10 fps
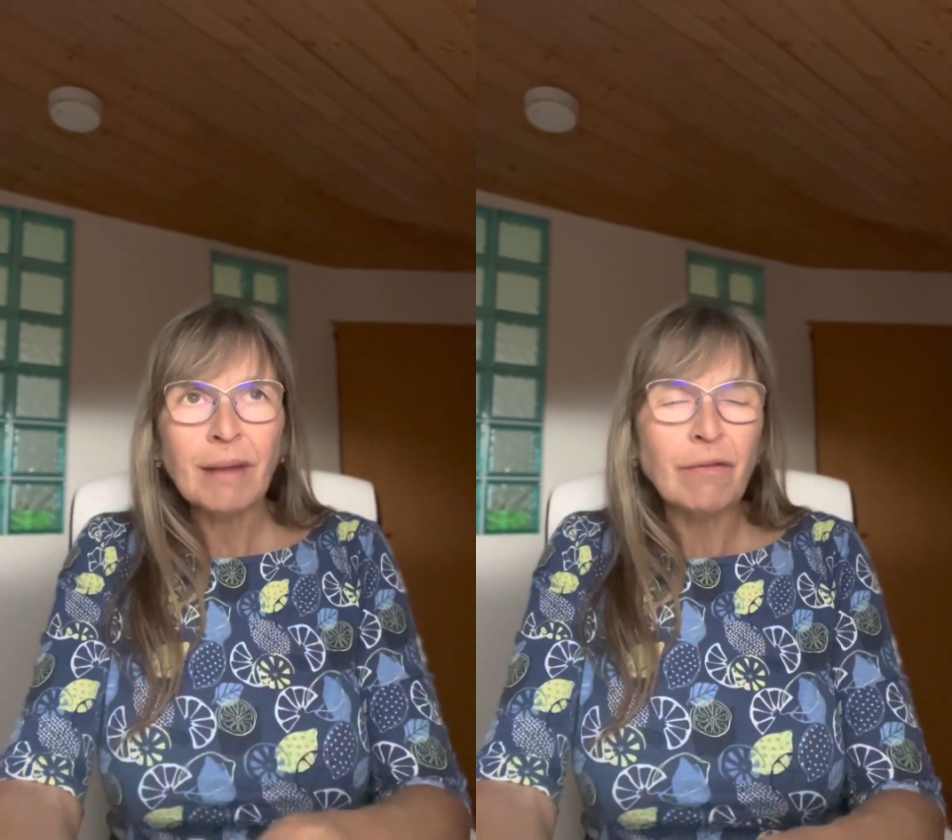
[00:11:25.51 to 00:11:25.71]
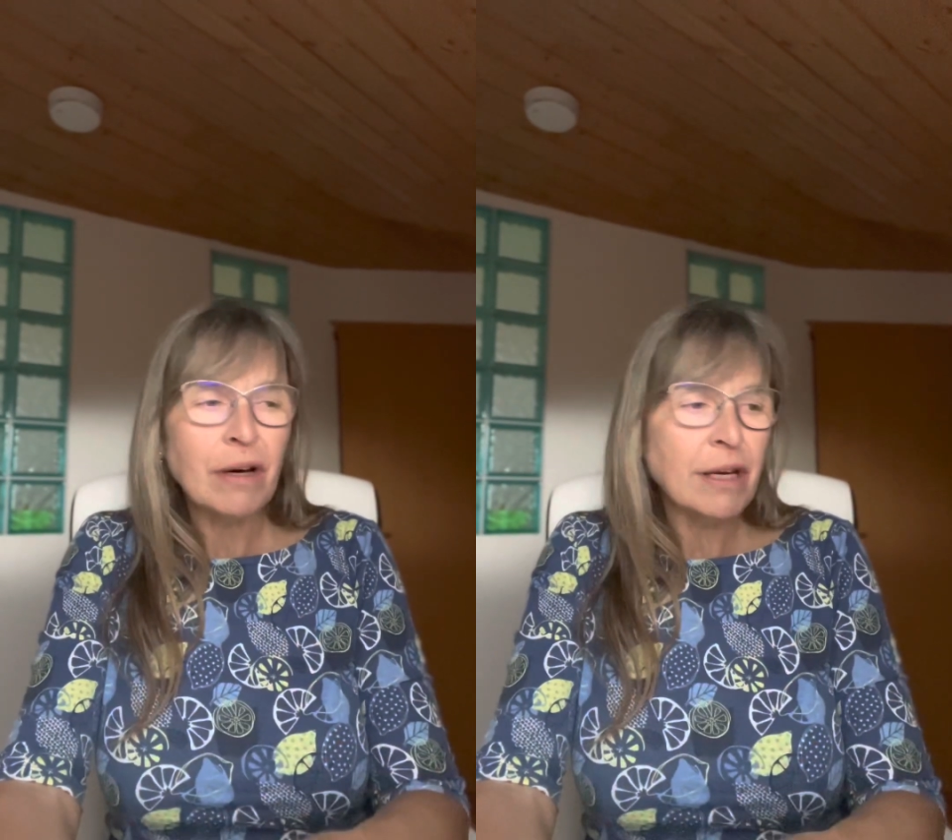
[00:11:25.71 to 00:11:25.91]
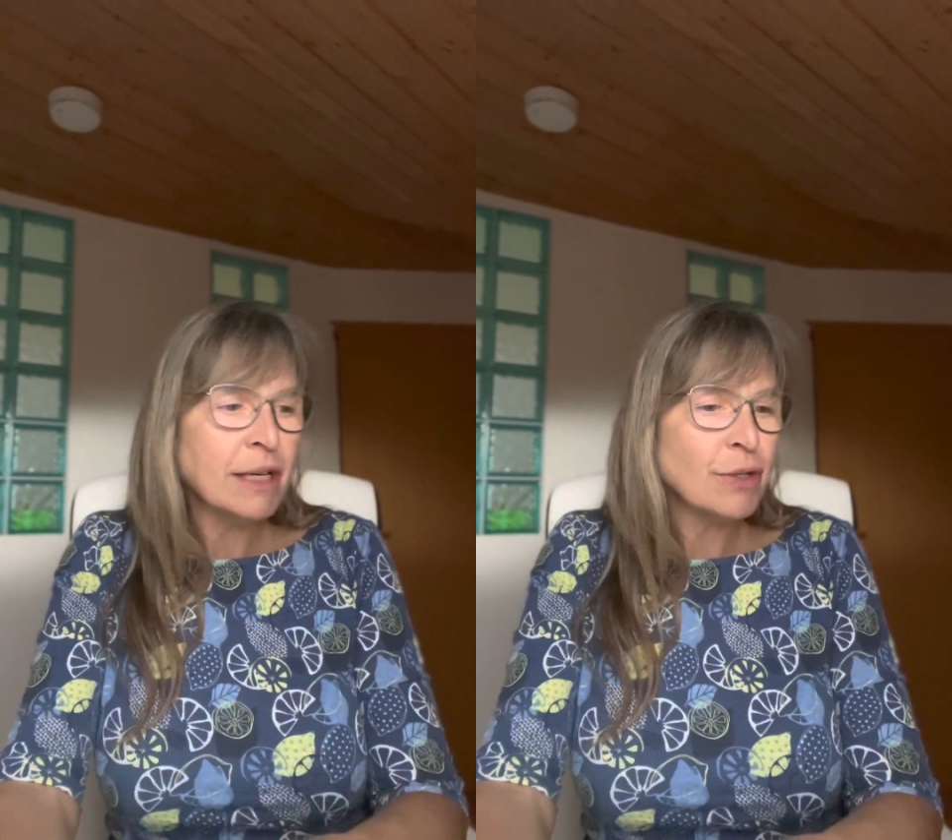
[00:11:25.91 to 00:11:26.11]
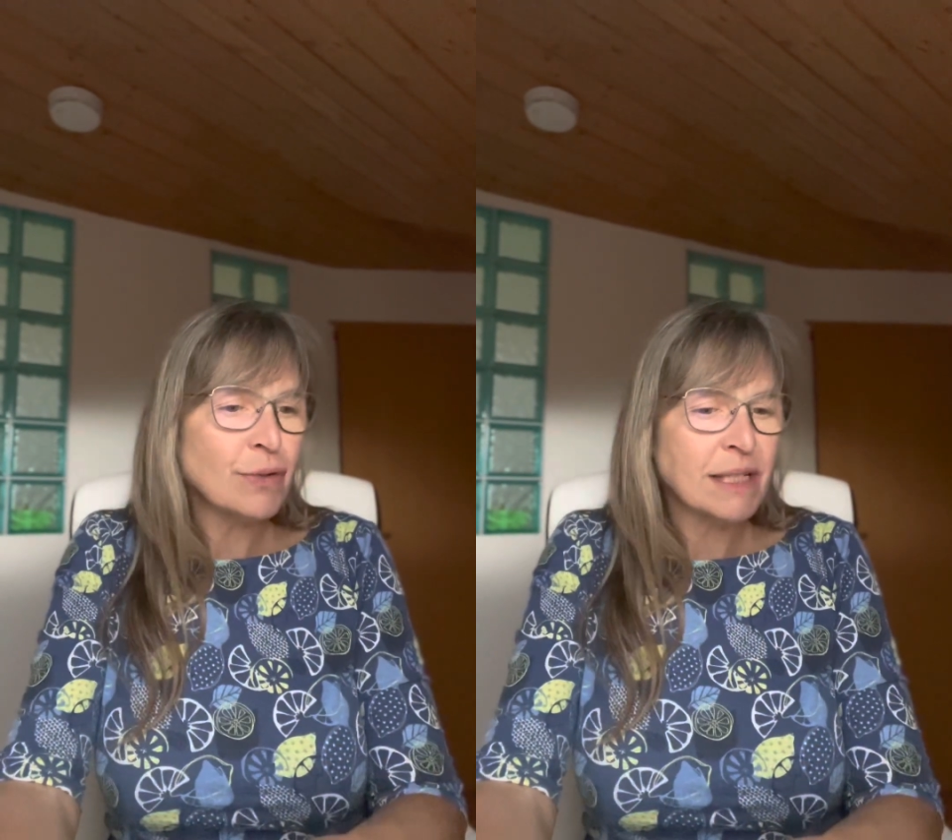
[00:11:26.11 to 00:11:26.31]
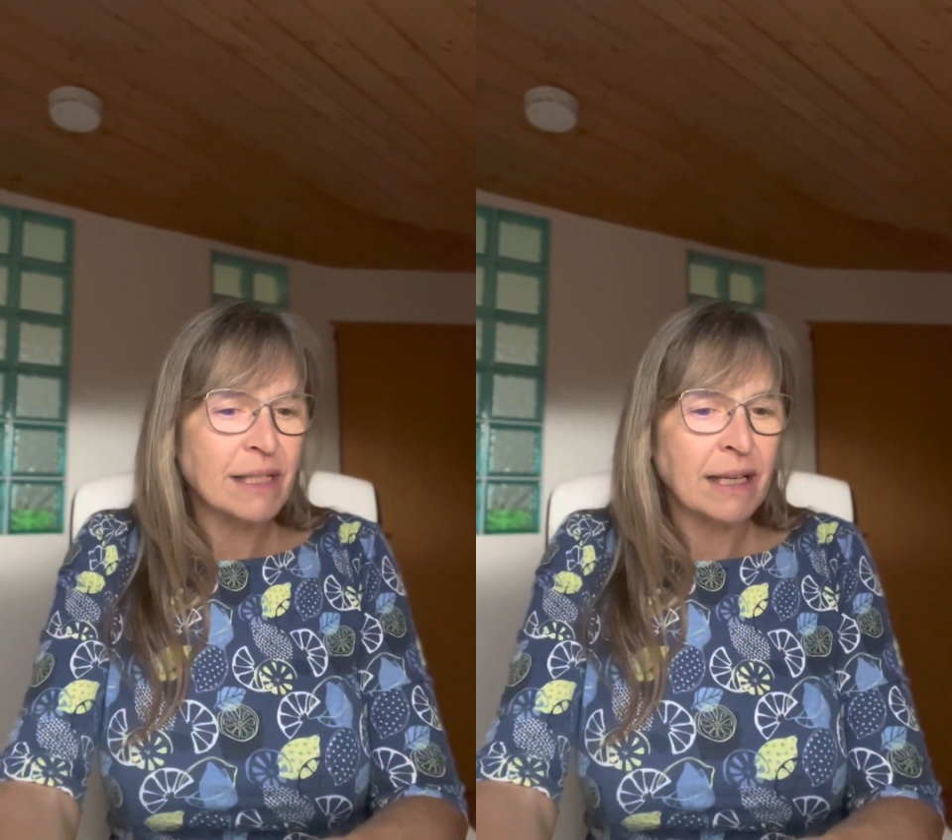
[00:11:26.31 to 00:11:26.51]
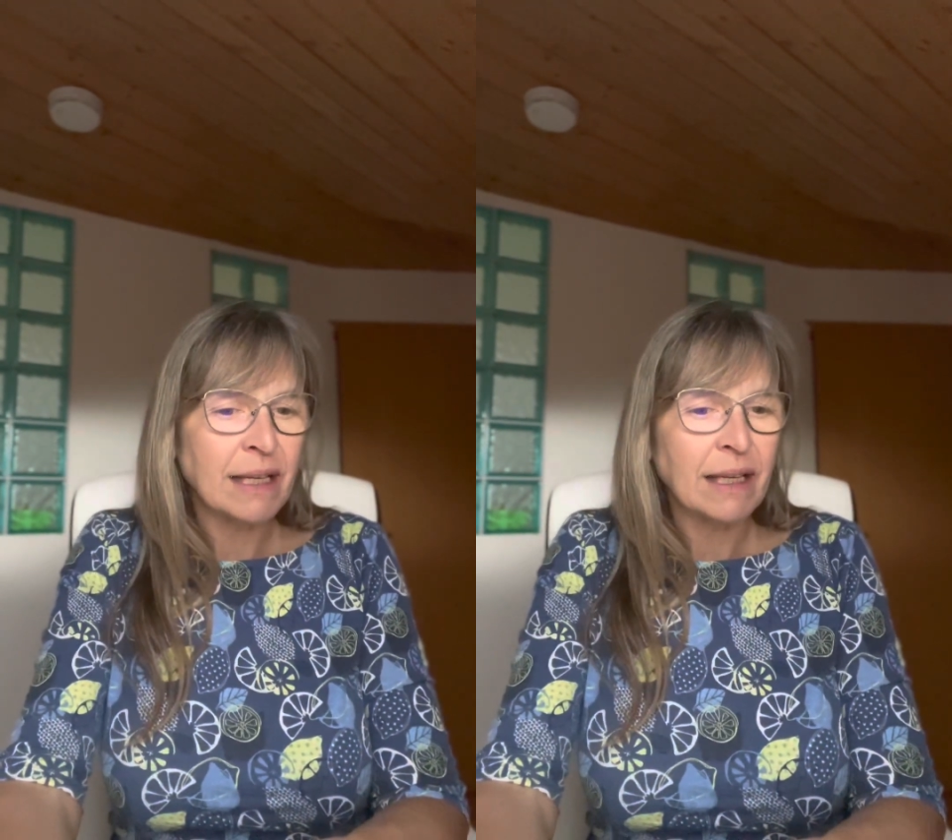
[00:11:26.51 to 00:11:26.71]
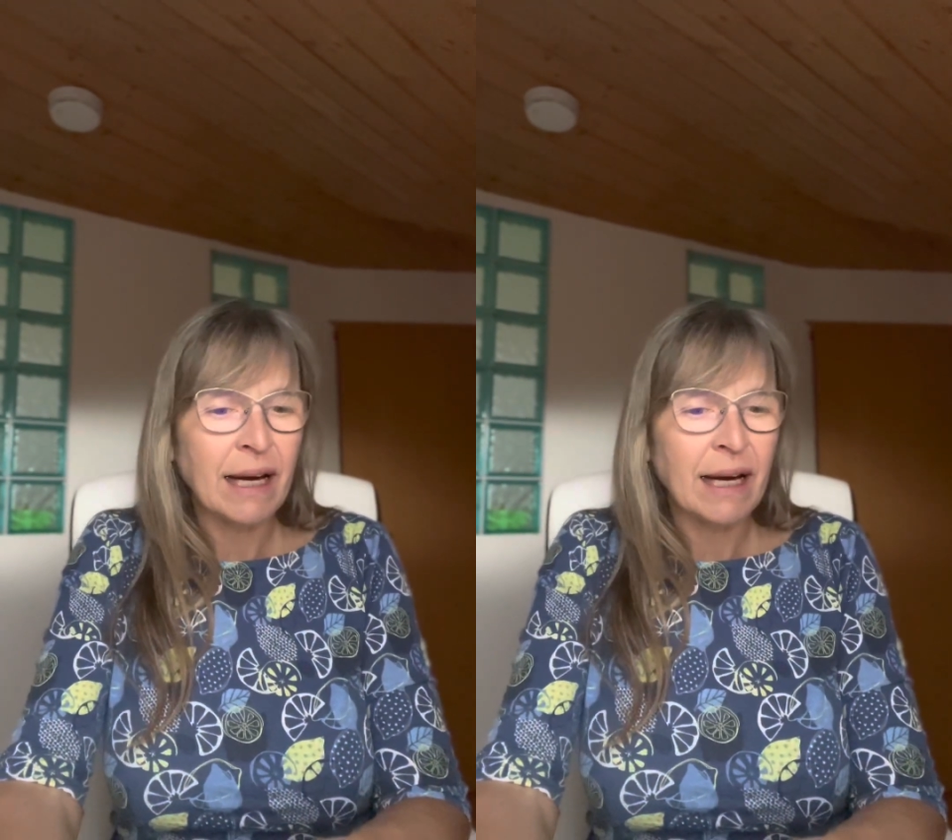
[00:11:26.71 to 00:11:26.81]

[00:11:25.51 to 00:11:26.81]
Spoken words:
very interesting